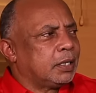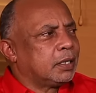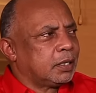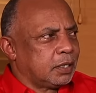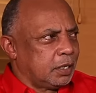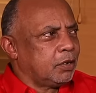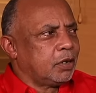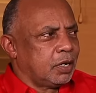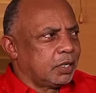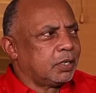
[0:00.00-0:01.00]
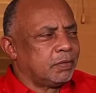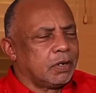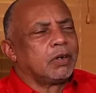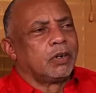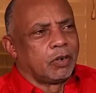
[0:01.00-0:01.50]
Basalan, yeah, near to the
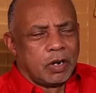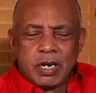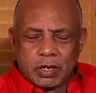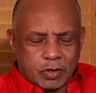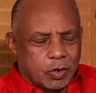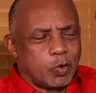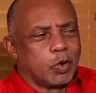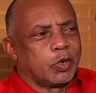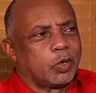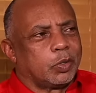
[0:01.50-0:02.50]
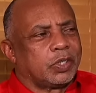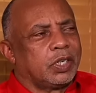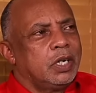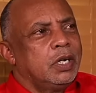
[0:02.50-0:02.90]
courthouse, I think. Near to the courthouse.